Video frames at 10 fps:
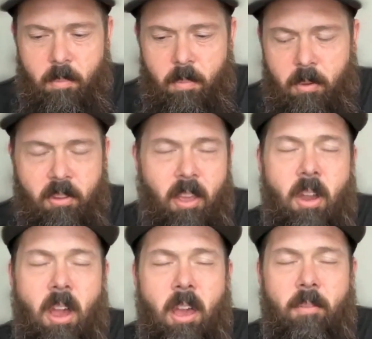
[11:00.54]
put together
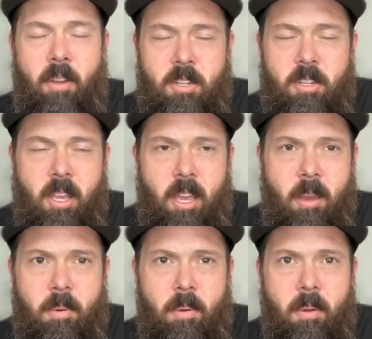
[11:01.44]
high adventure
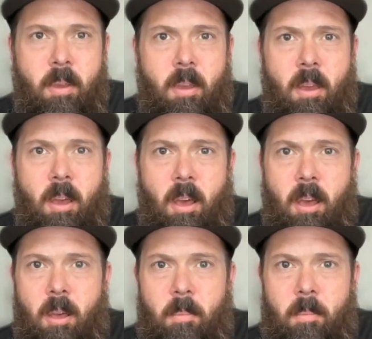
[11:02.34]
camp.
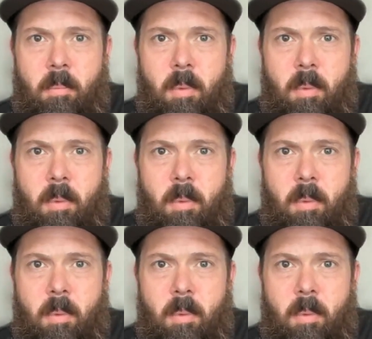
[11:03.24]
And